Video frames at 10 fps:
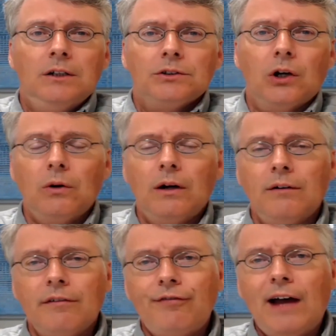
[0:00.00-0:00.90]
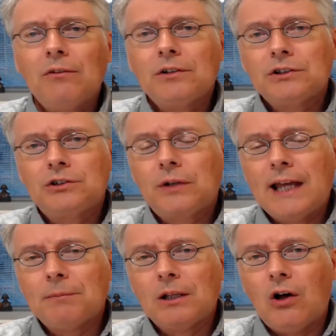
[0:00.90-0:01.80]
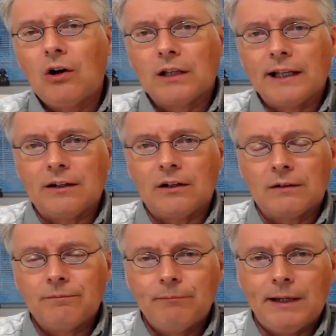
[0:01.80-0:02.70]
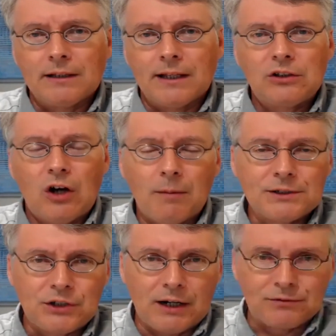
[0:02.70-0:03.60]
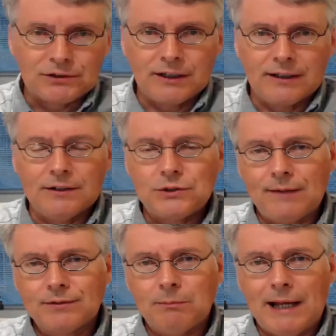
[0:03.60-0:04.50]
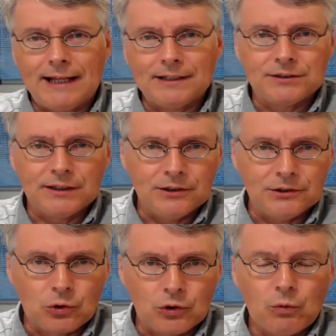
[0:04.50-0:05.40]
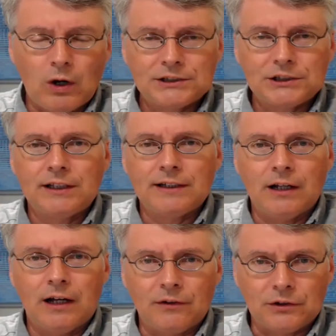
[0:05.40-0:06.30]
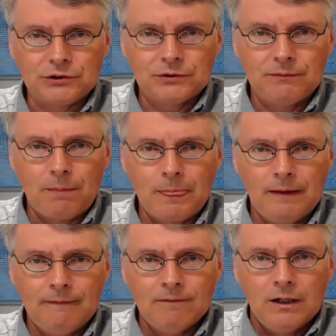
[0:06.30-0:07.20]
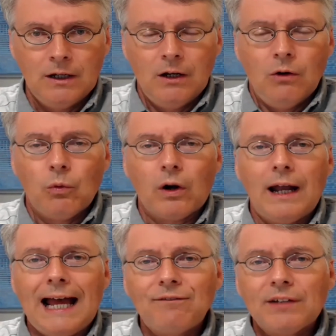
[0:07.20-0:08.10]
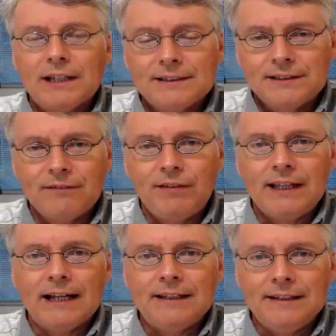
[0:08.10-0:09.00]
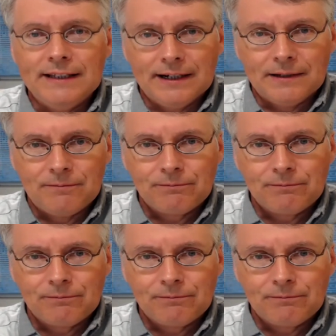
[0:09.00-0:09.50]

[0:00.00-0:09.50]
So founders who came along later, men like Thomas Jefferson and James Madison and George Washington and others, were advocates of the idea